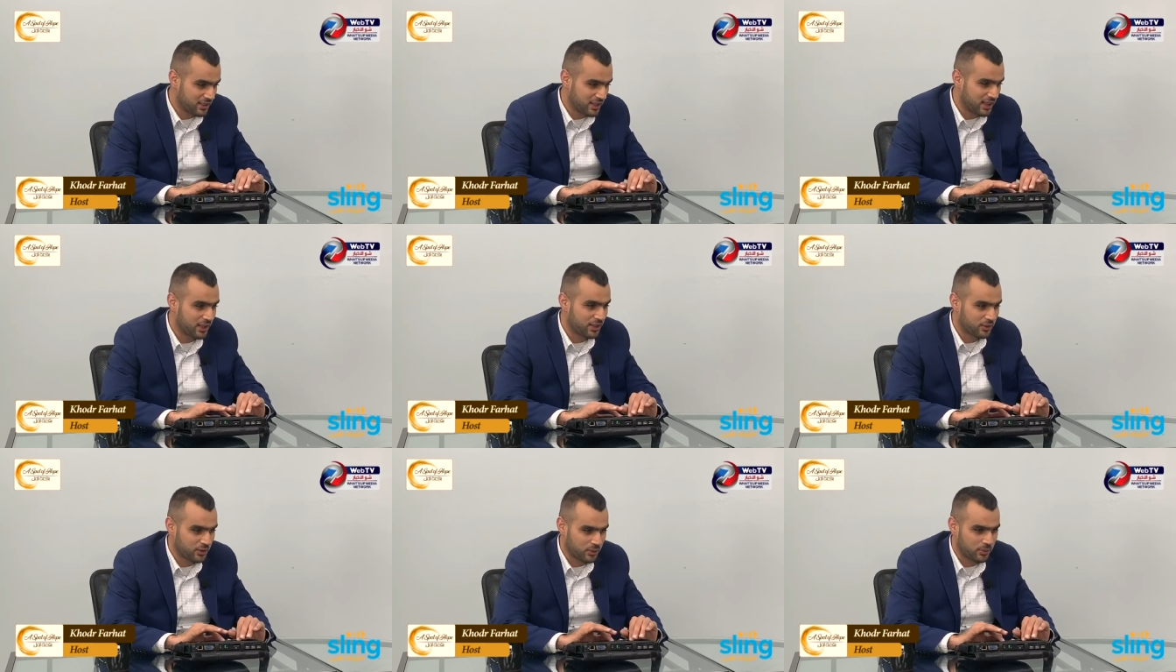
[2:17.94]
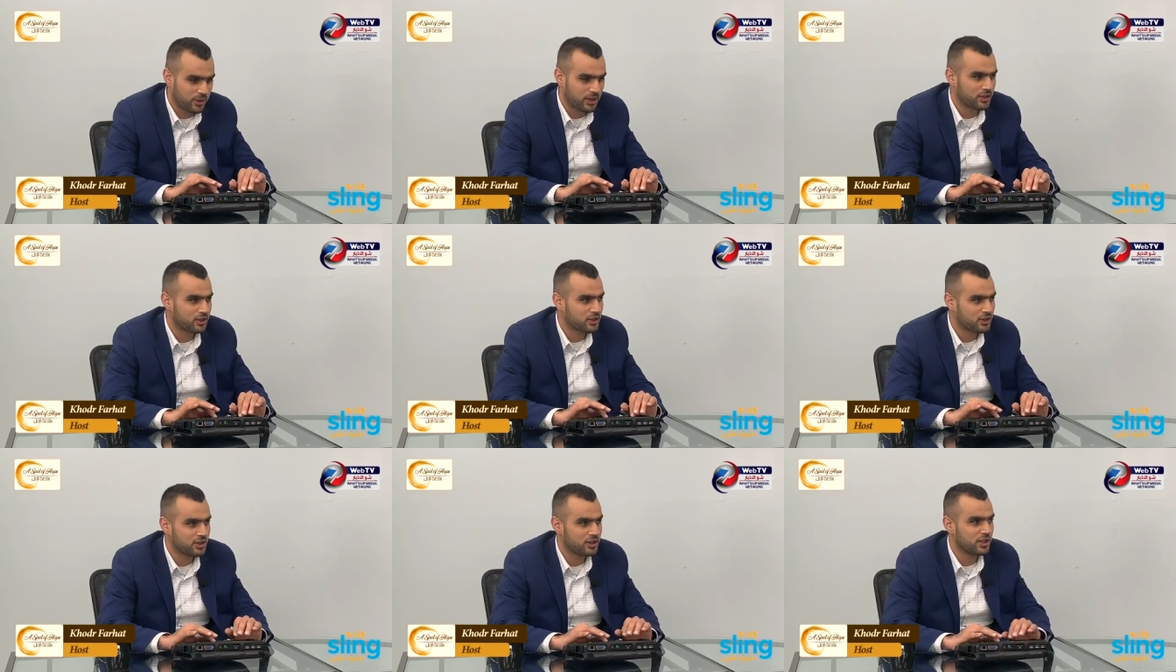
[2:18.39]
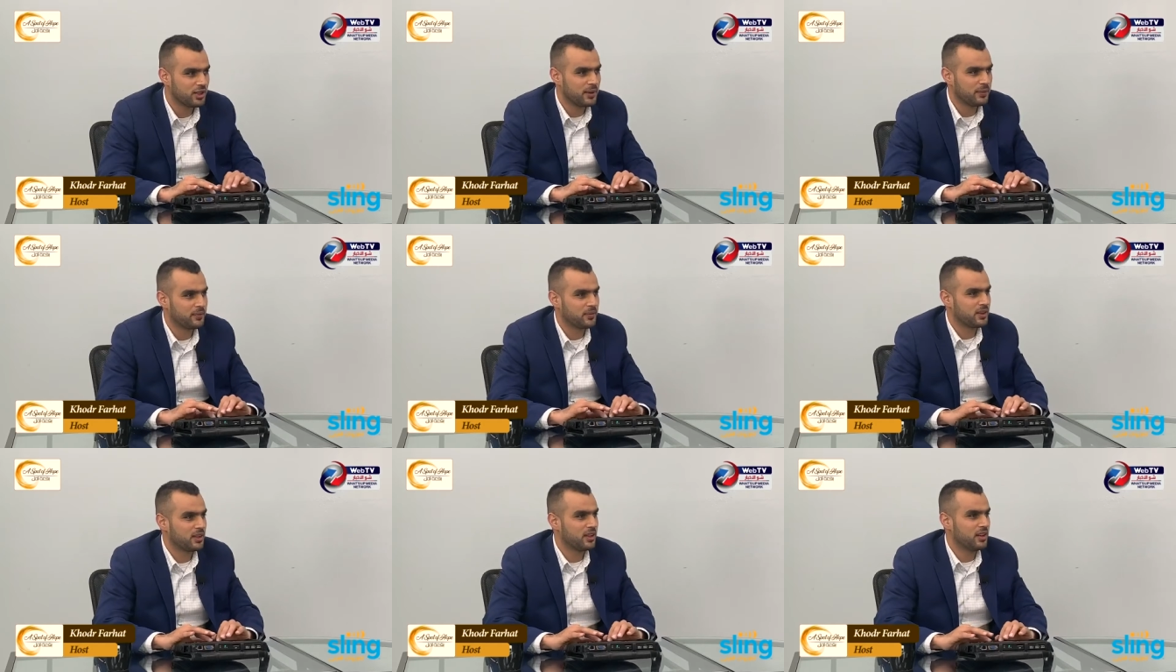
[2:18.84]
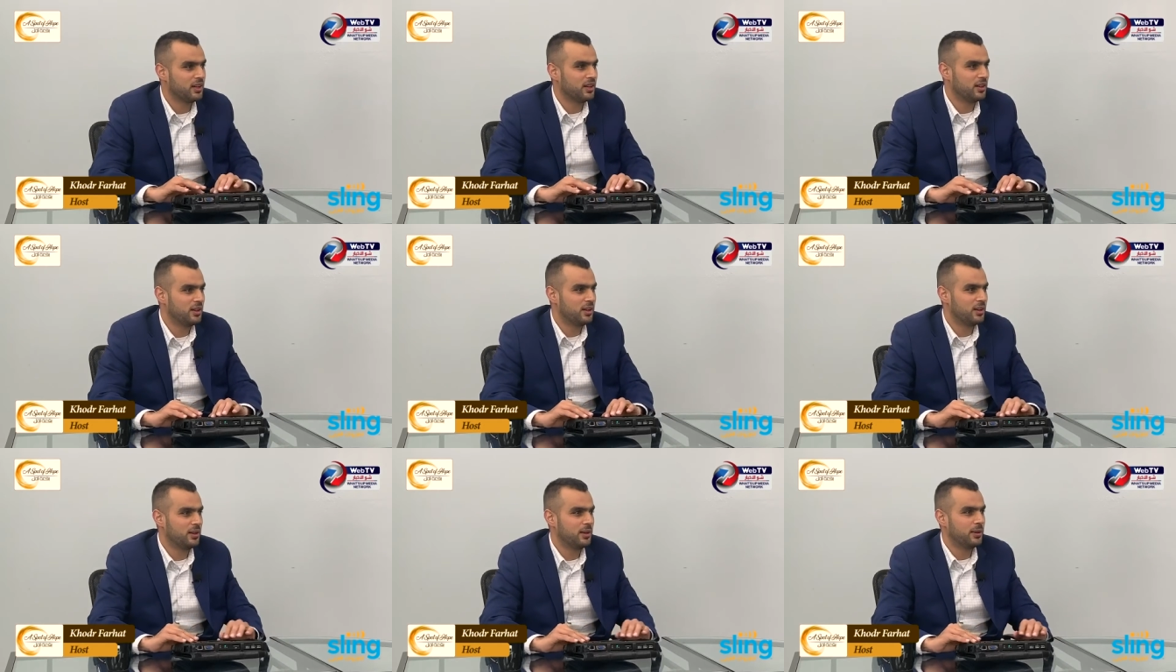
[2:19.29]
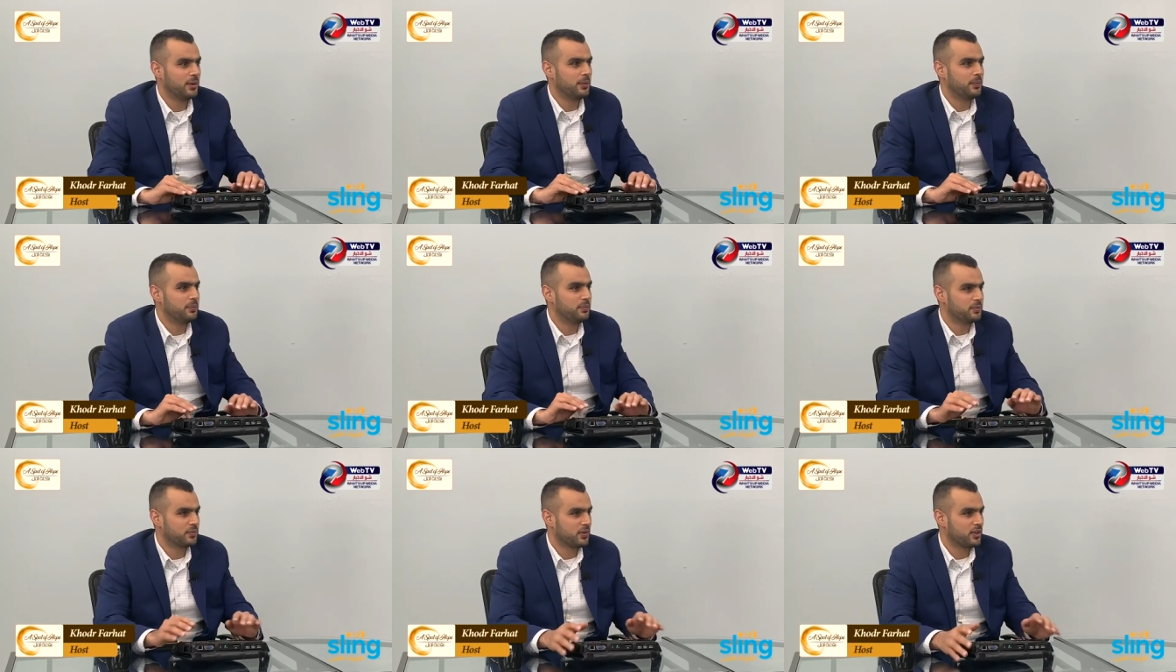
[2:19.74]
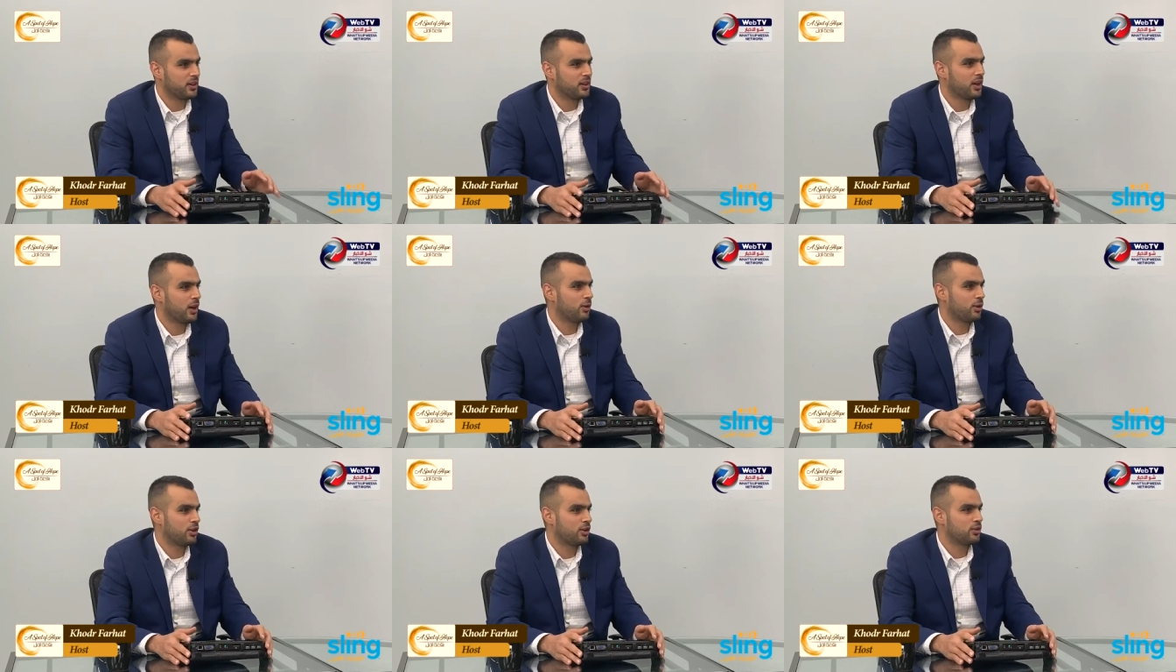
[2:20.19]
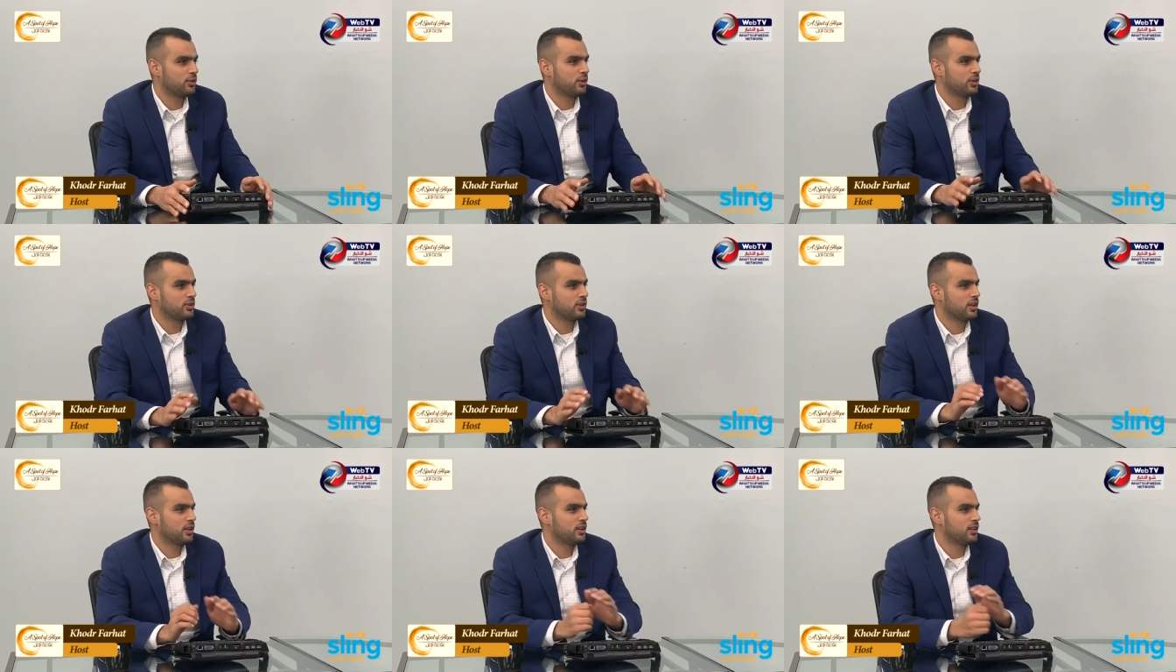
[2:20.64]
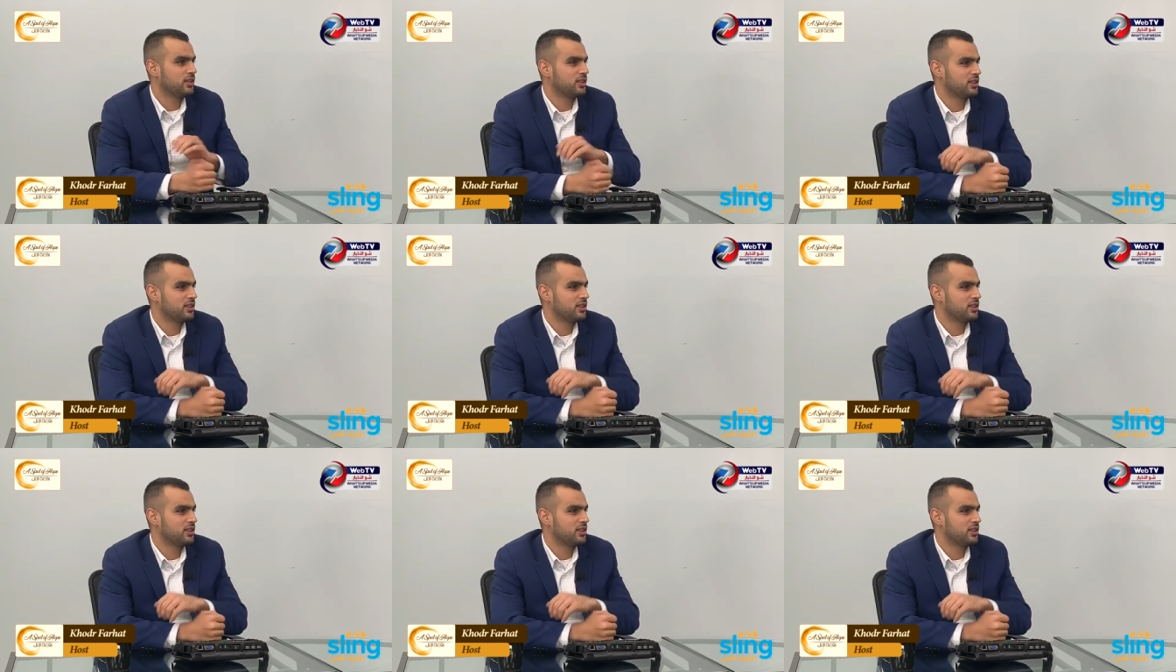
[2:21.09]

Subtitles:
With you. Thanks so much. How are you doing today?